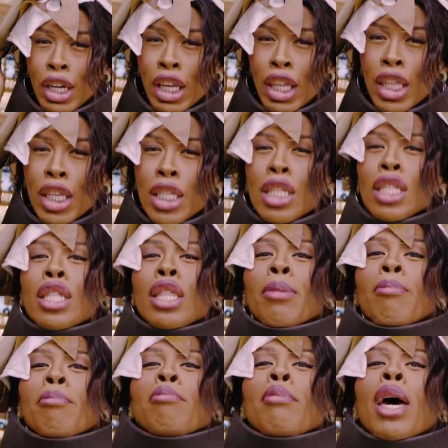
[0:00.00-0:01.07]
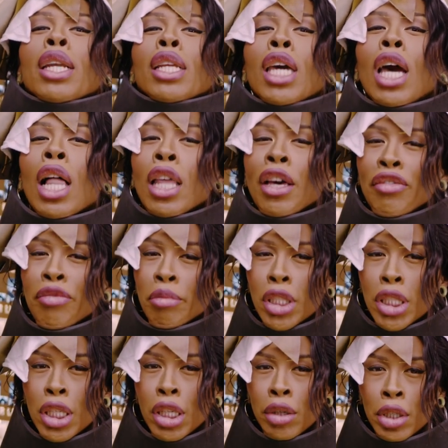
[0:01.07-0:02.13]
Honey, this is the Met Gala of
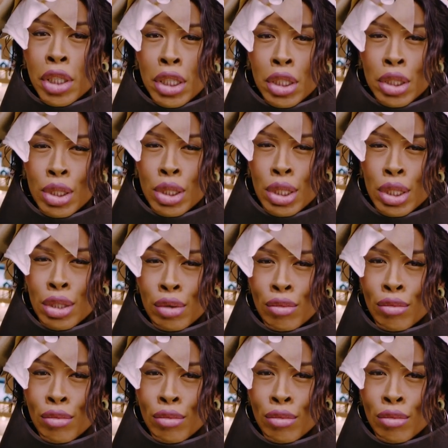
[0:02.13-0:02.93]
materials.